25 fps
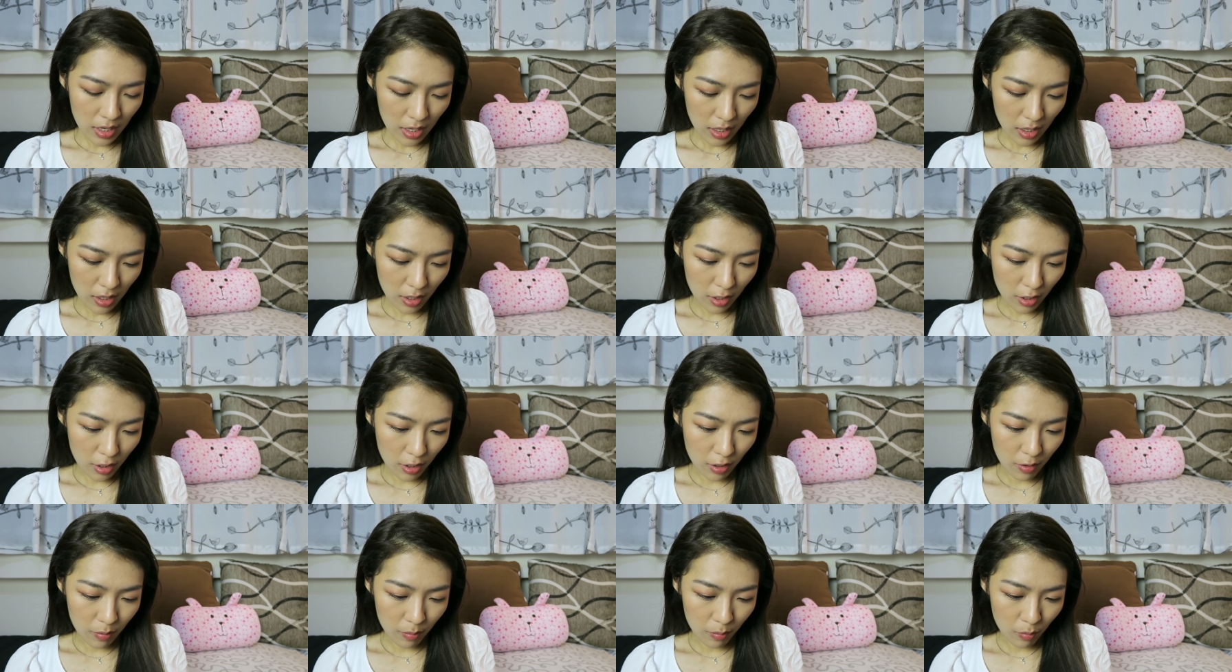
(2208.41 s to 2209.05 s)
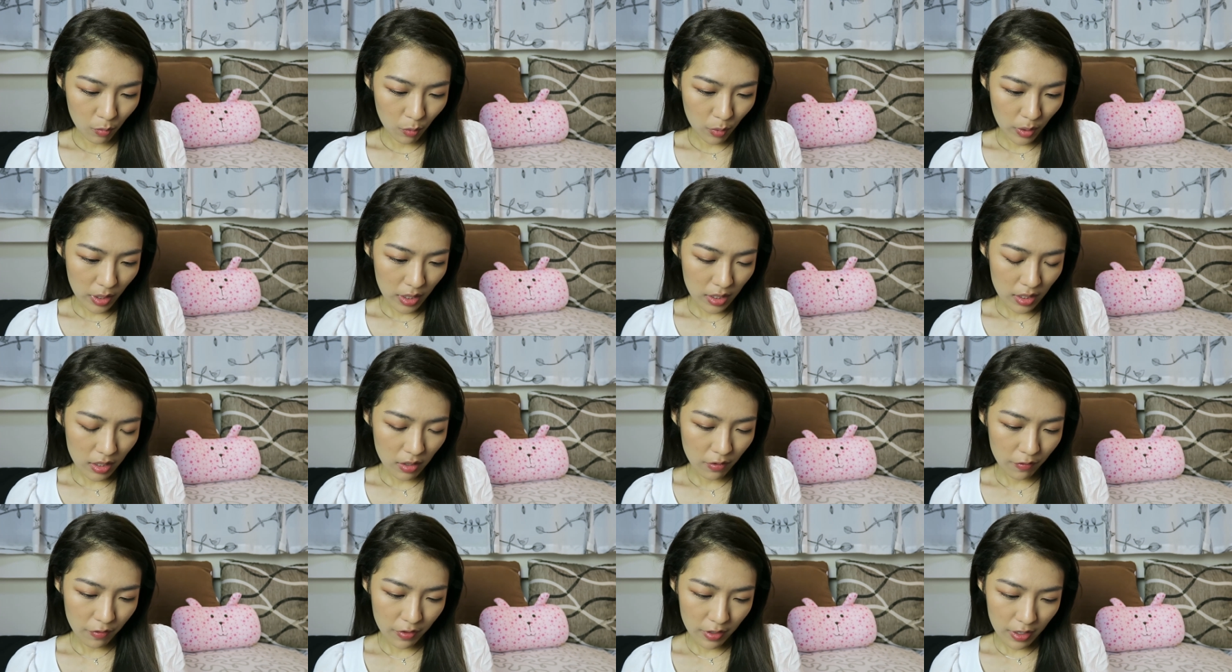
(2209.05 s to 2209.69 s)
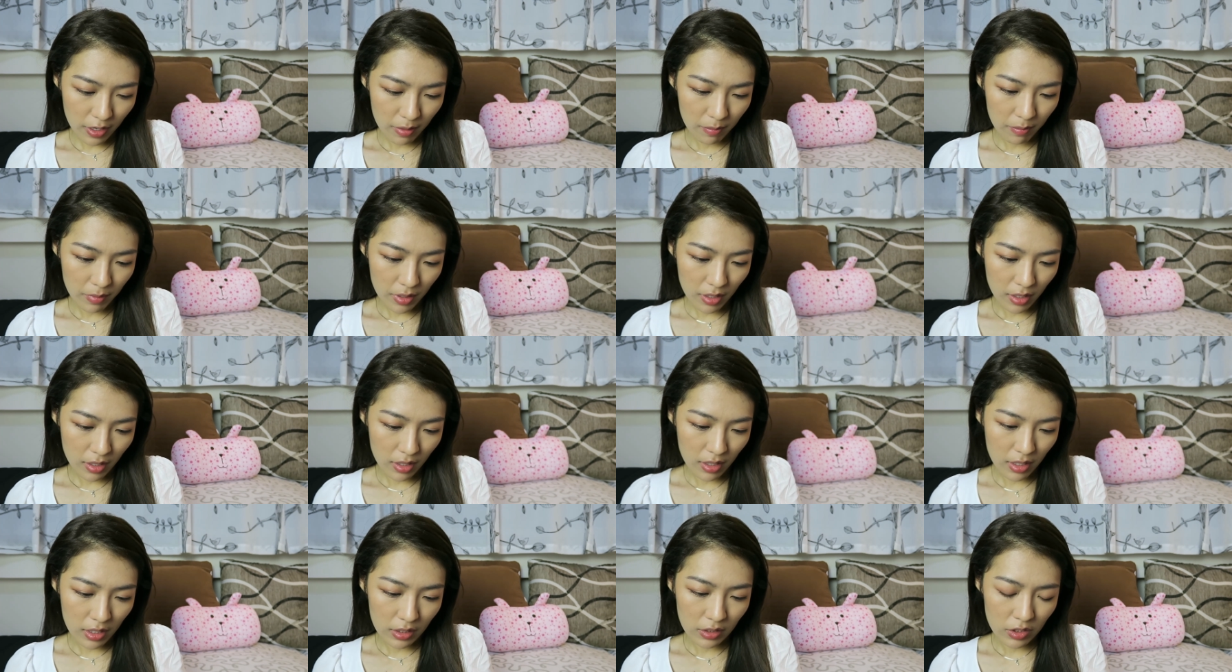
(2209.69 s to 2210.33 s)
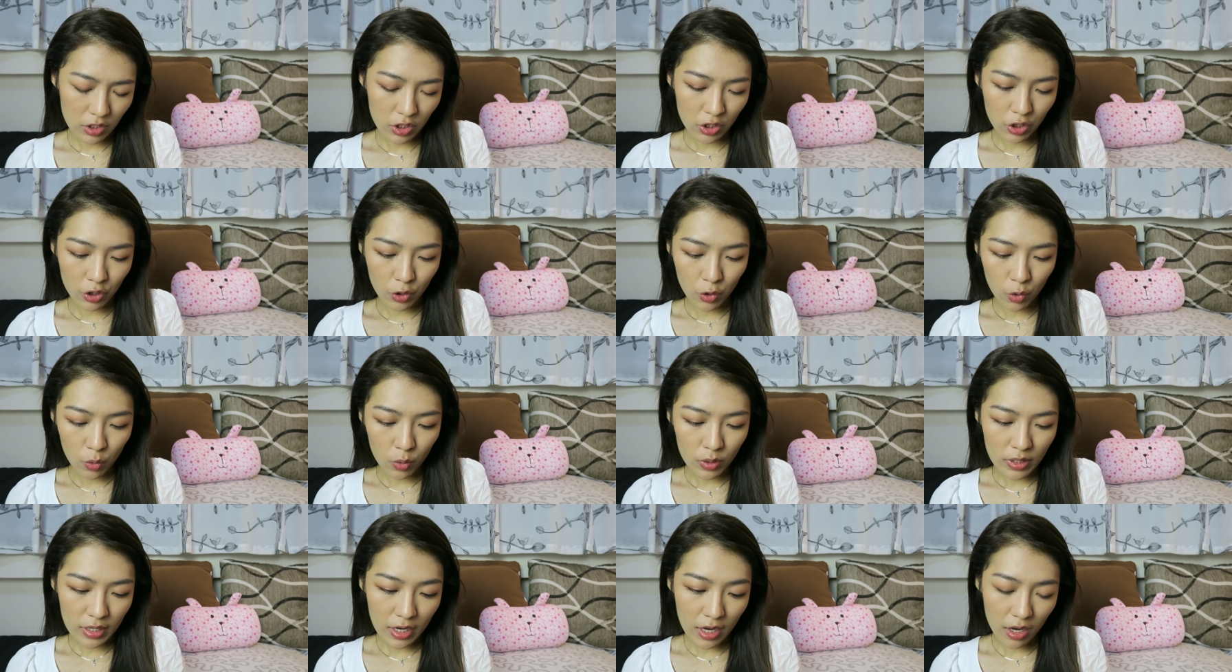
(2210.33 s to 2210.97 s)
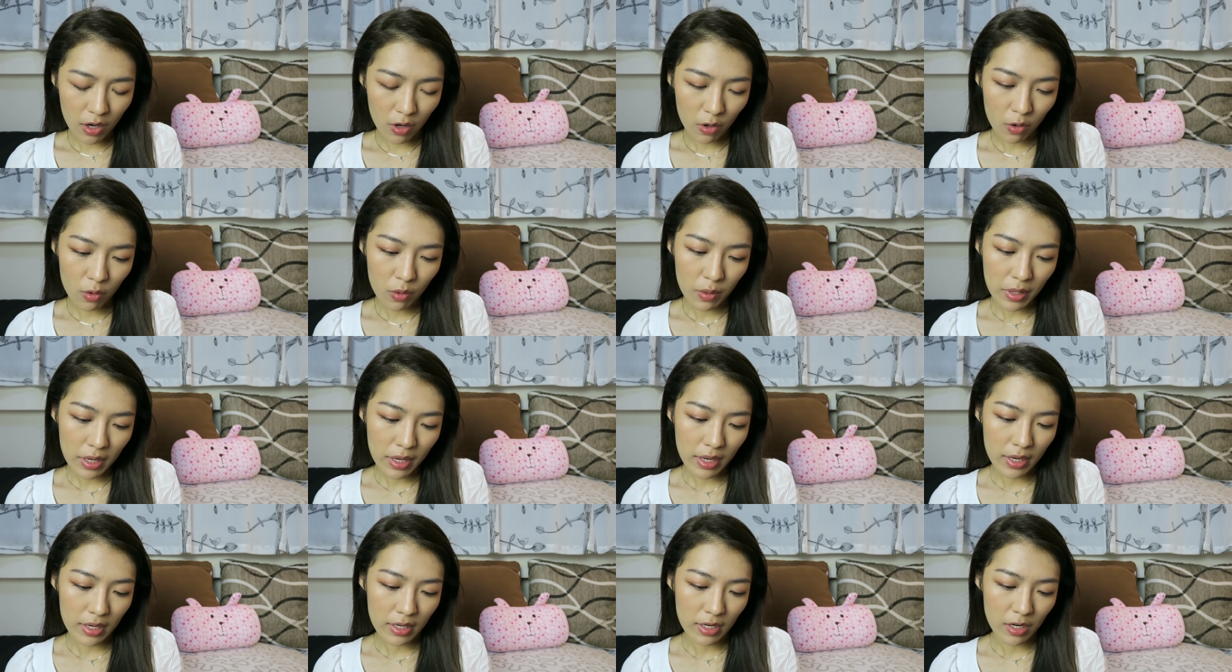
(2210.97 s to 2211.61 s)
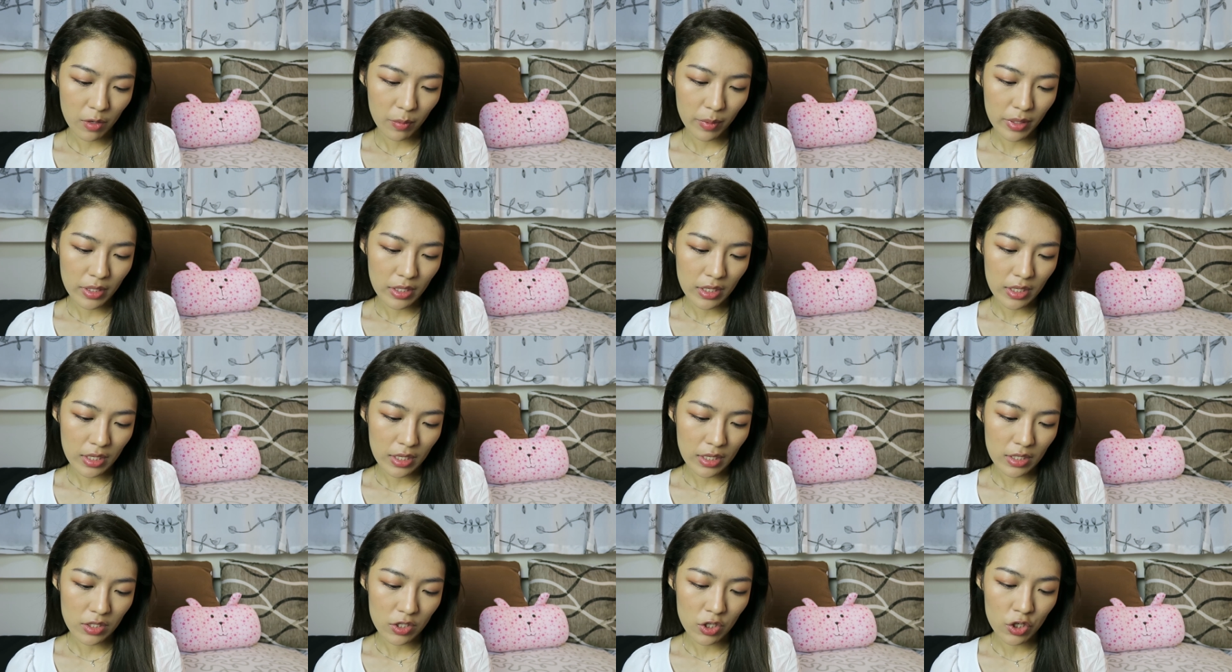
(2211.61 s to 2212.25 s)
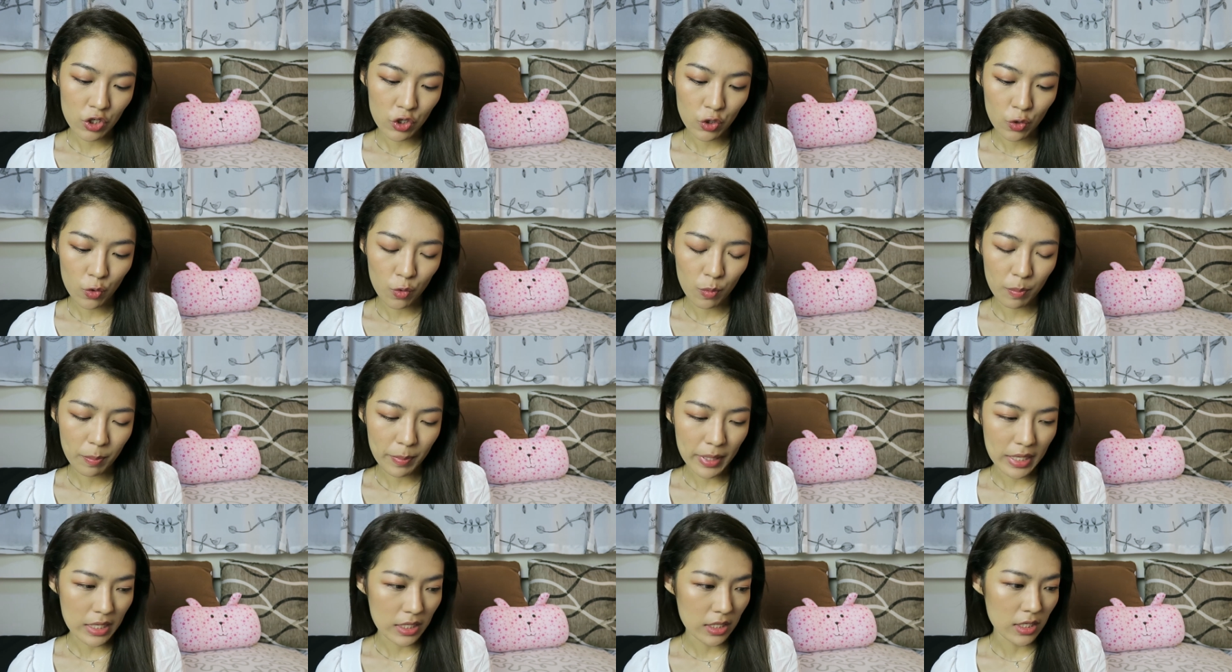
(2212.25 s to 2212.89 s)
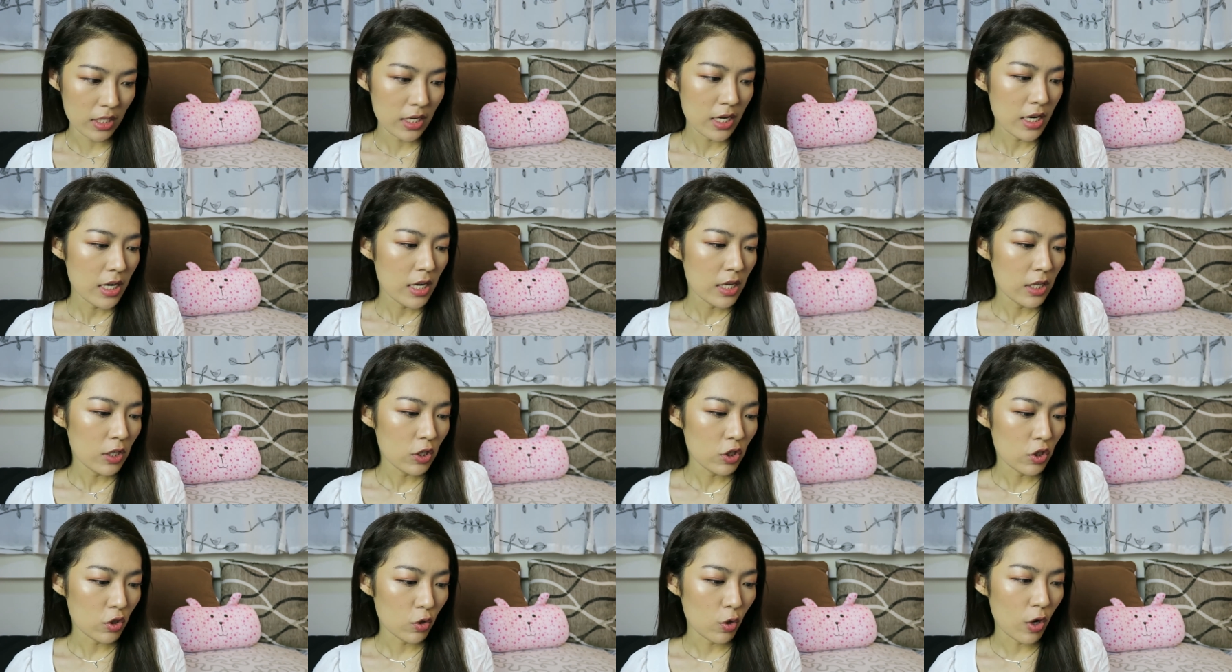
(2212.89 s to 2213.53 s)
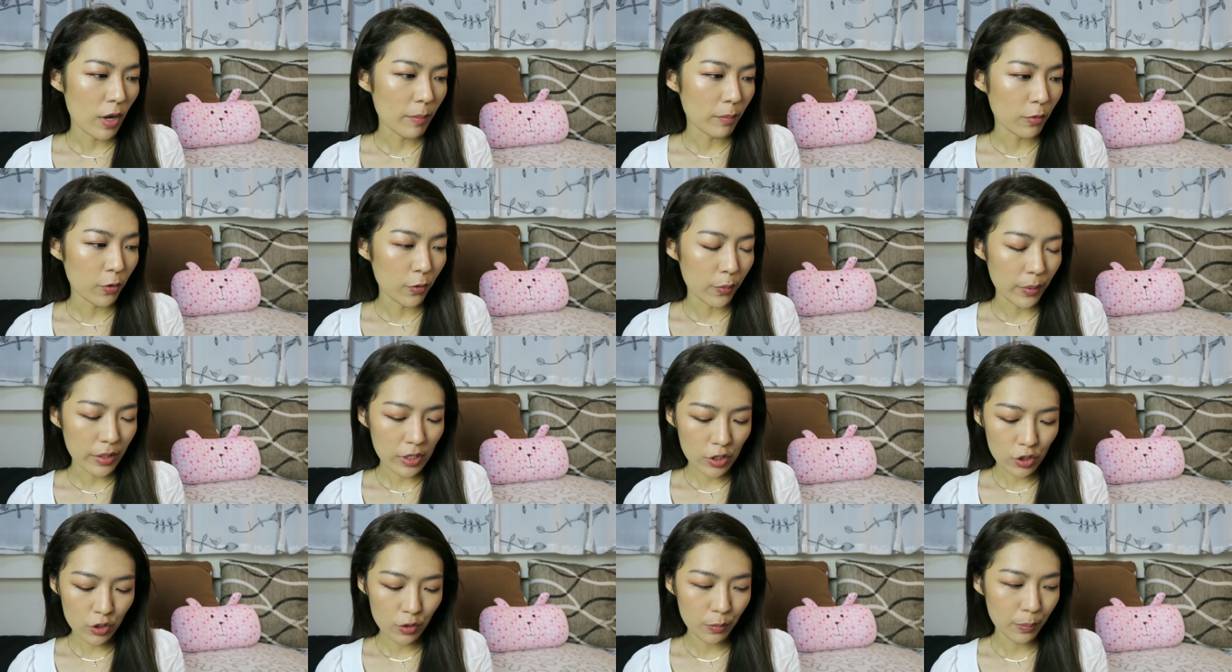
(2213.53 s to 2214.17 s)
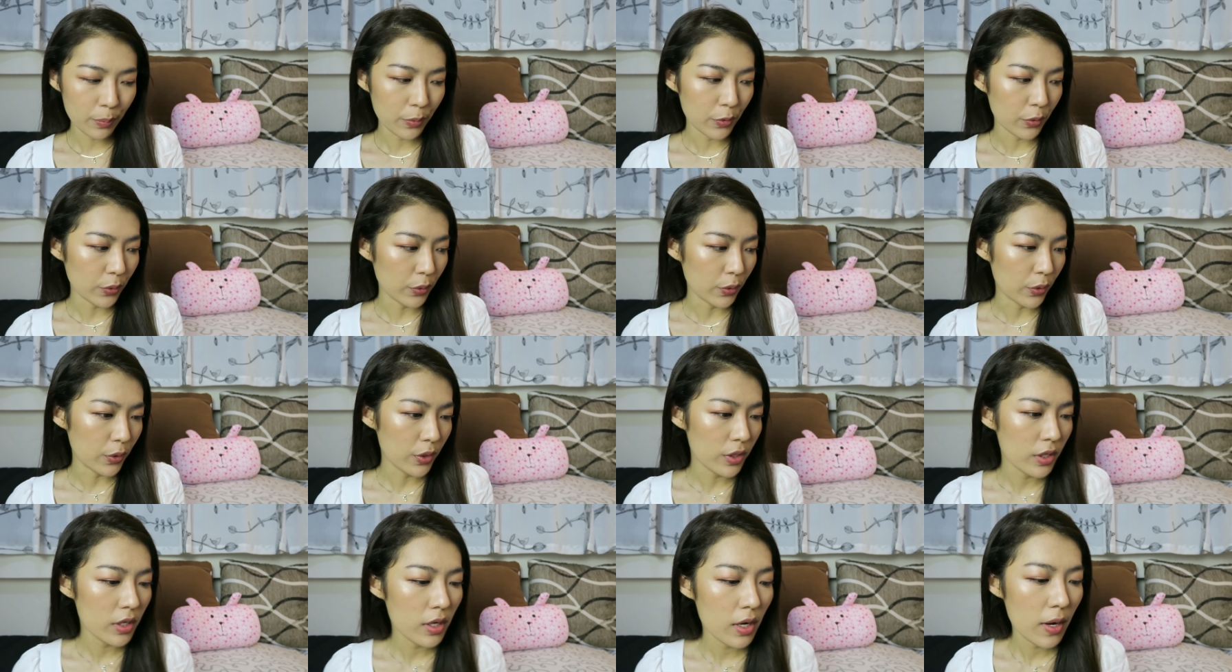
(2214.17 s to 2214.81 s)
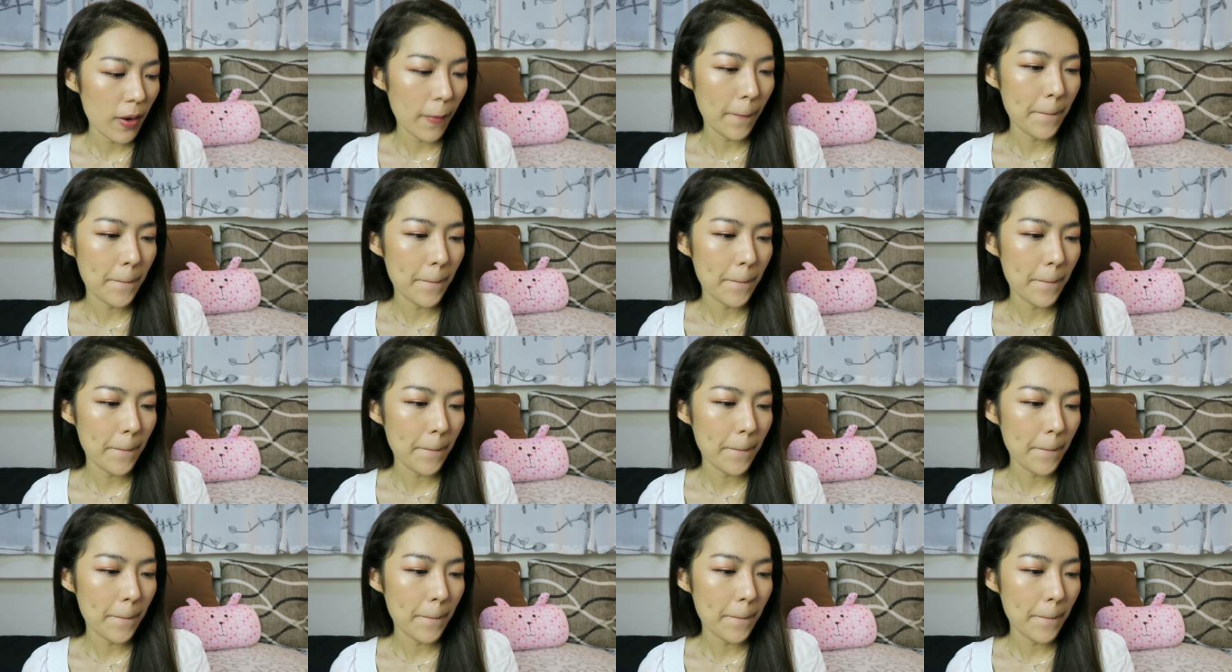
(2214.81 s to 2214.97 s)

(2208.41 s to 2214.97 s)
One of them is Go Now and the other one is Know Better. So I'm going to put